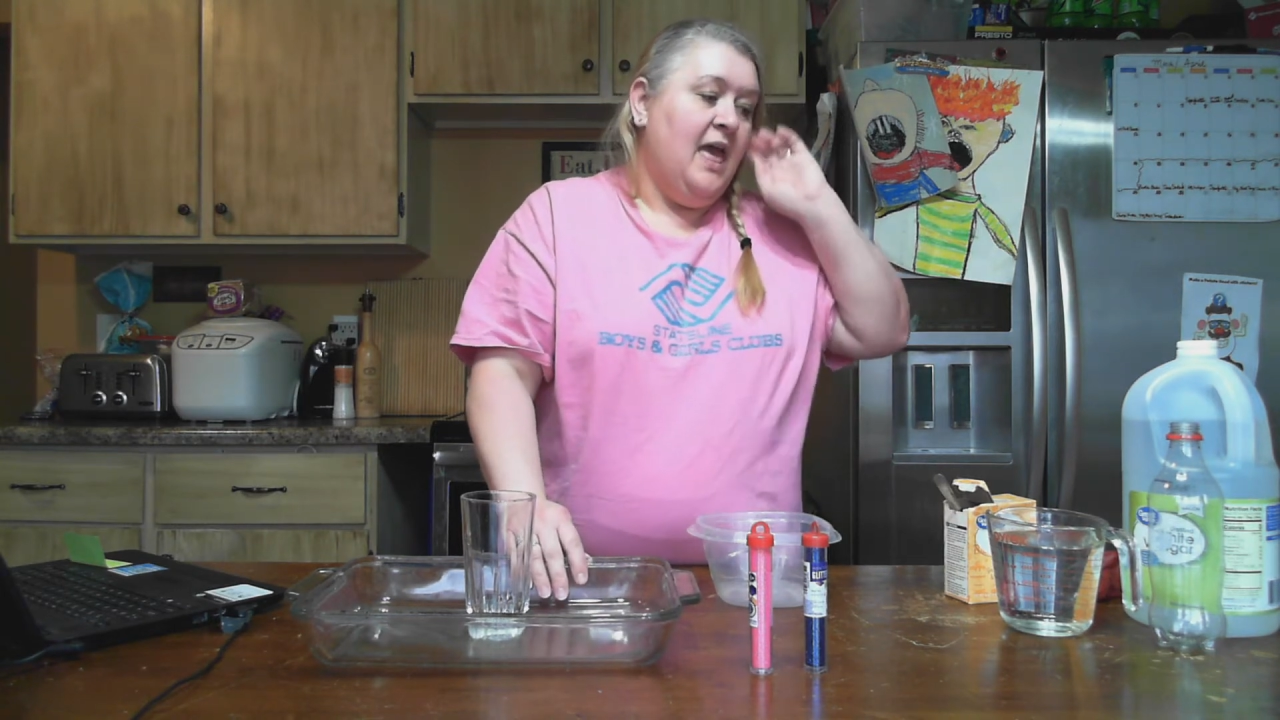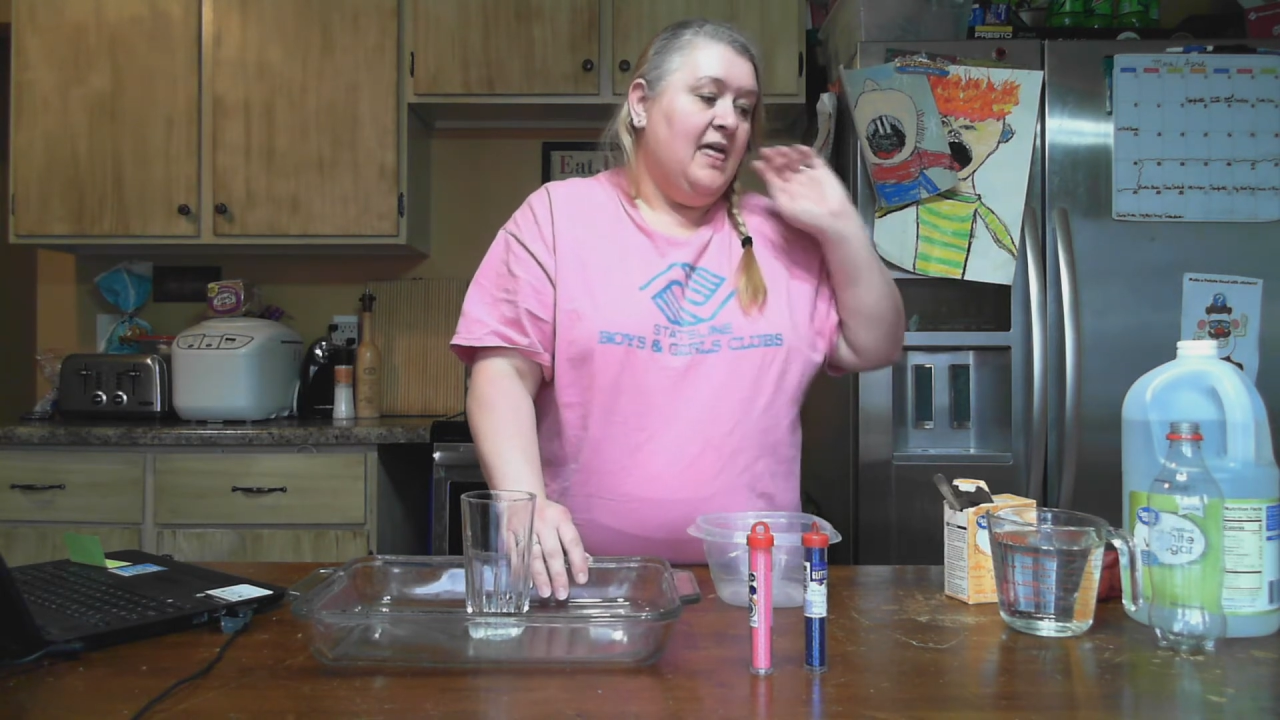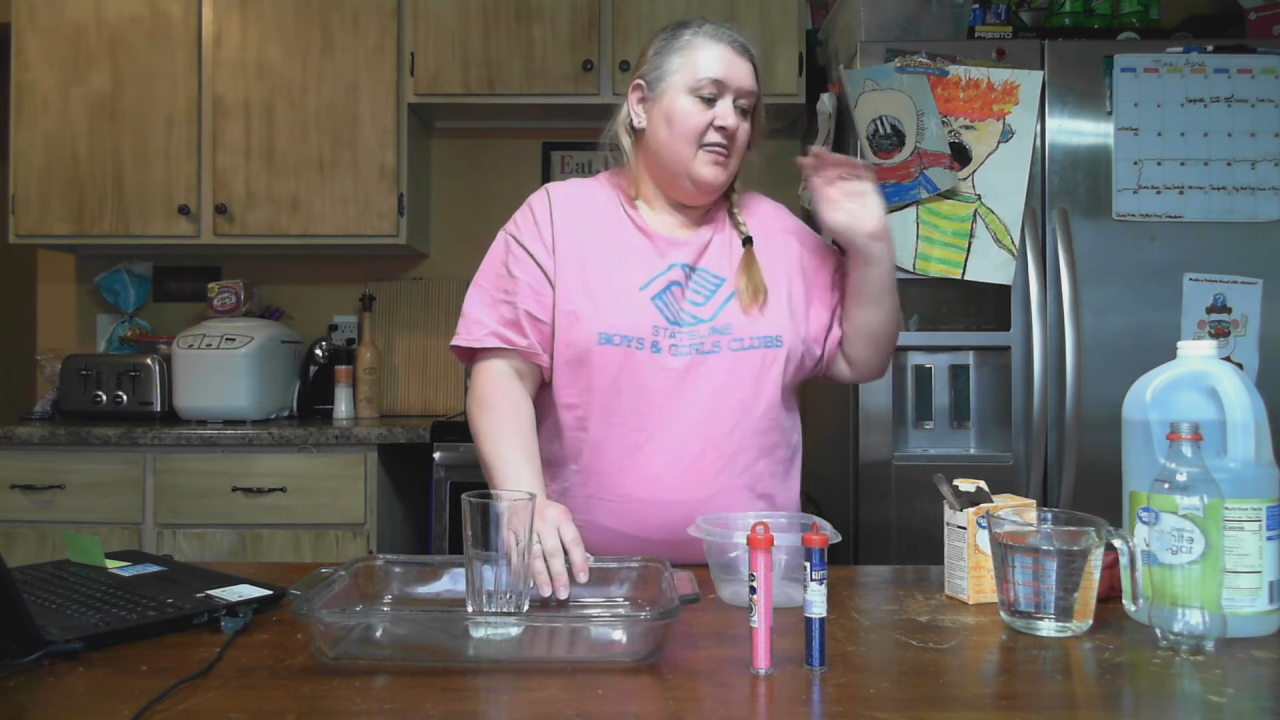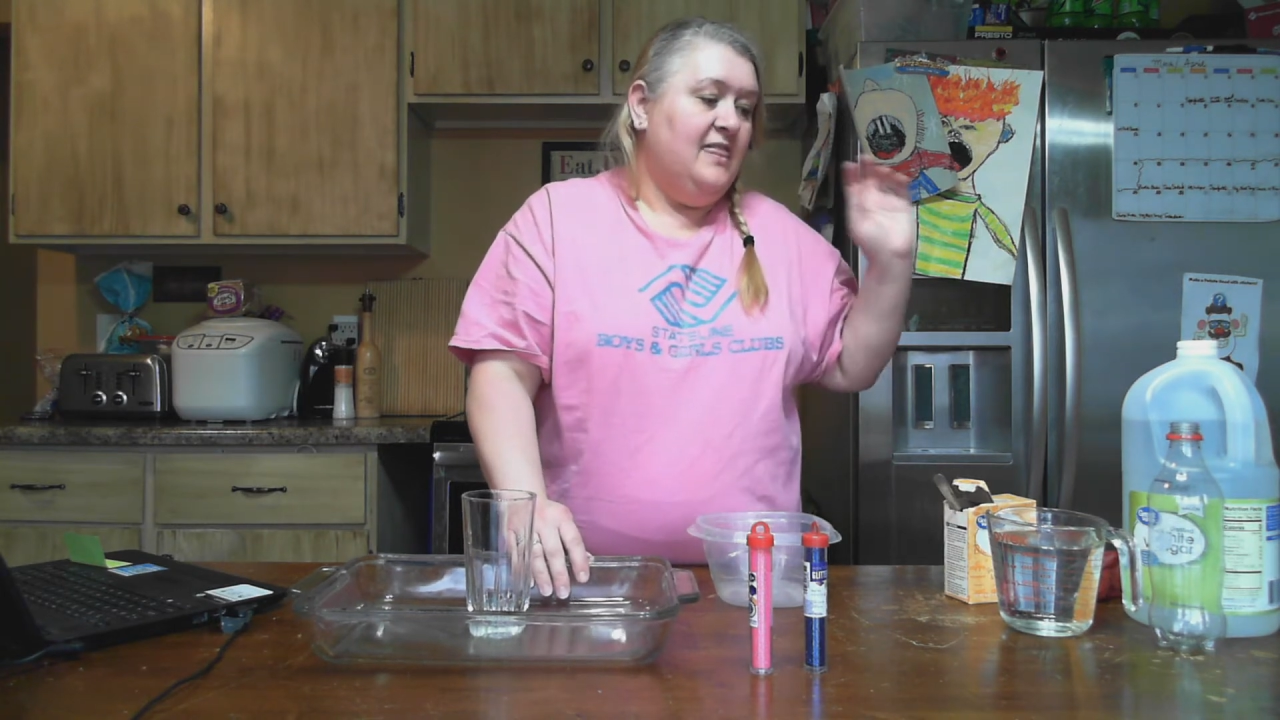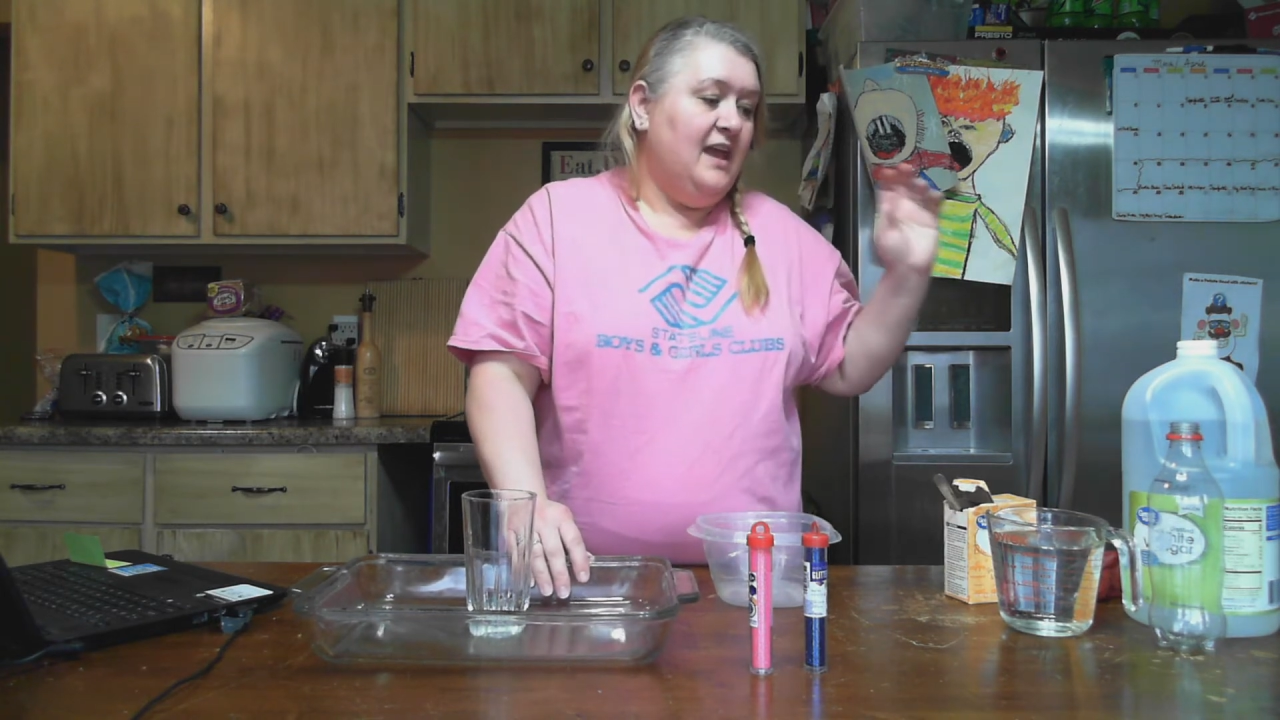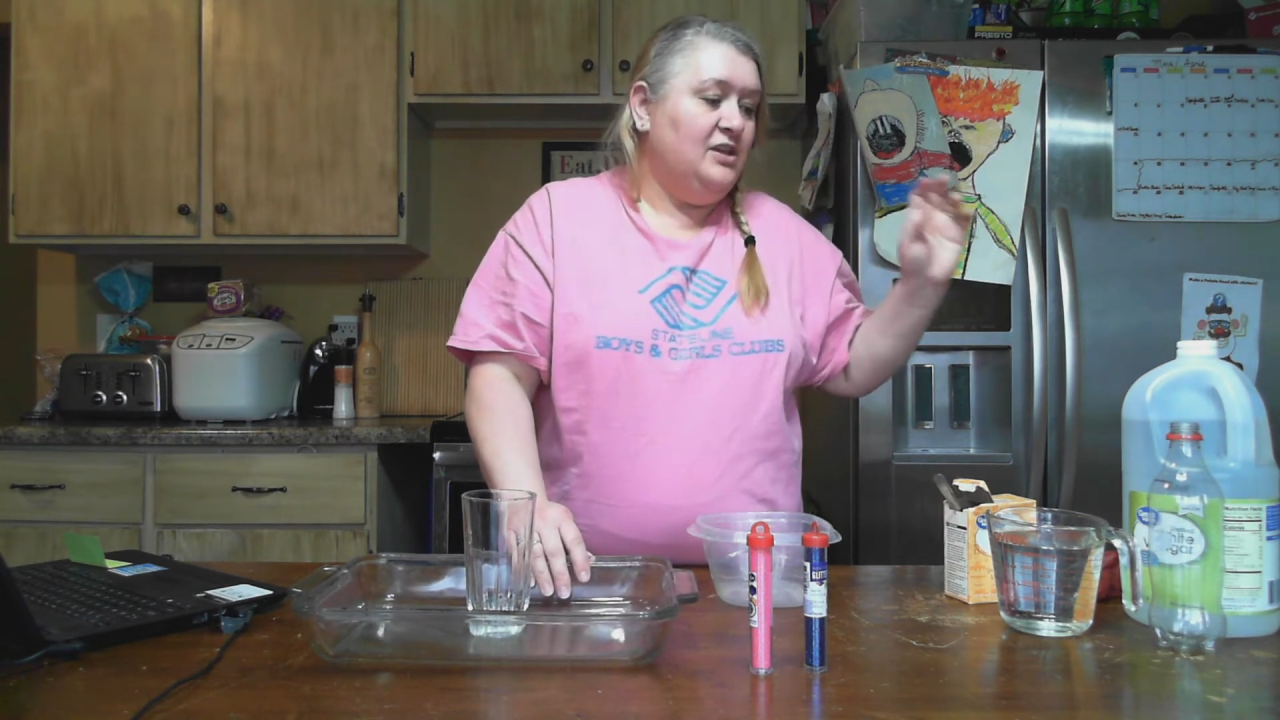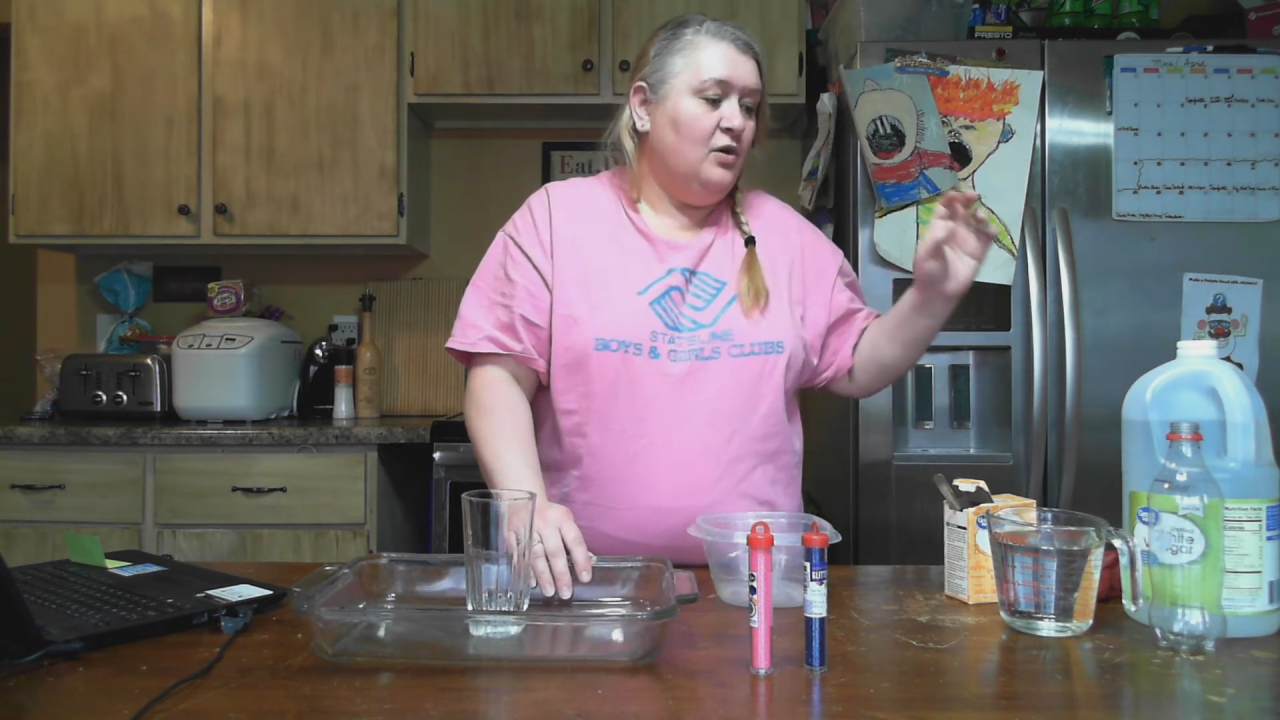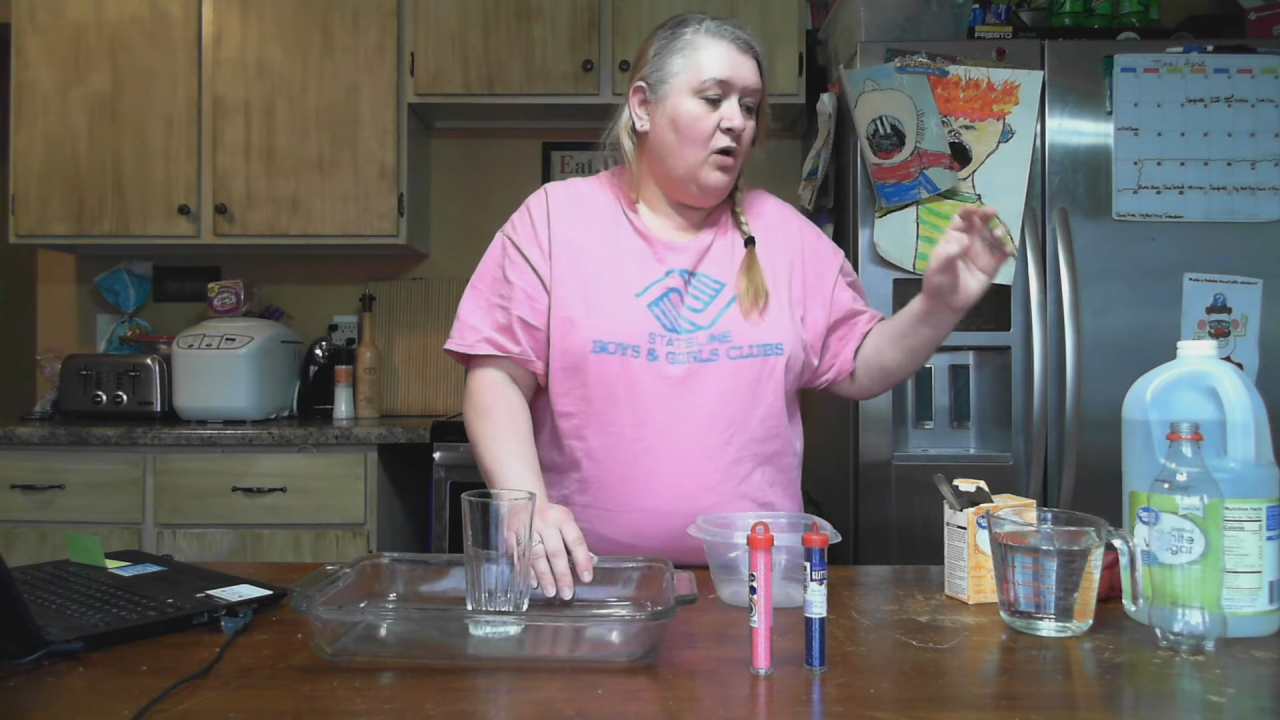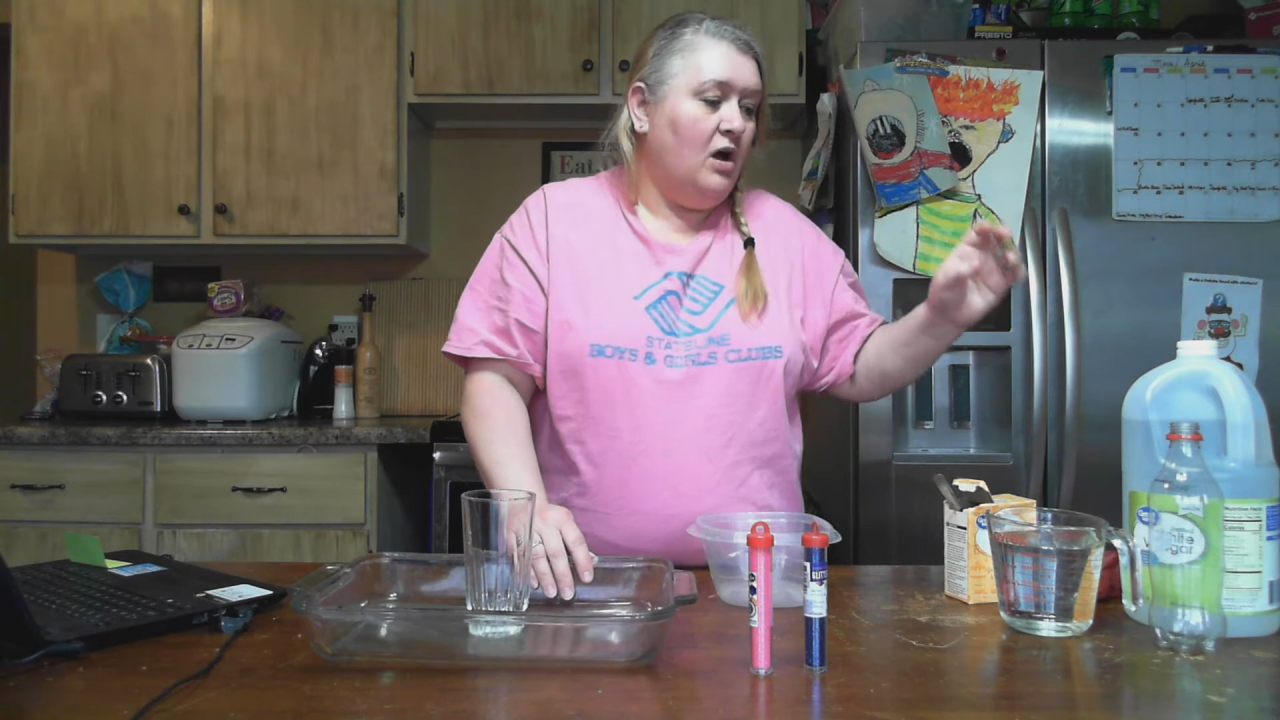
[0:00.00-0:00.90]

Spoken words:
Then you're